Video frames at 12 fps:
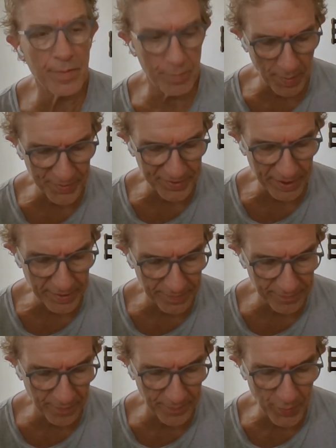
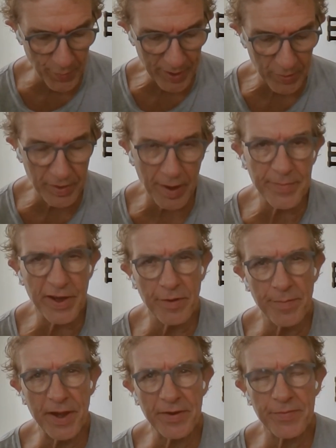representative from your record company
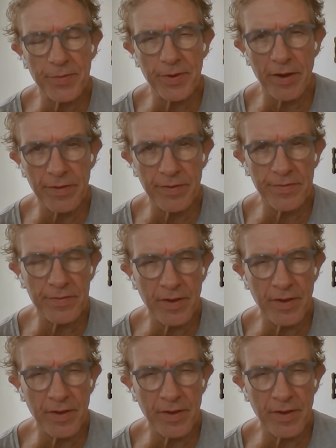or management go to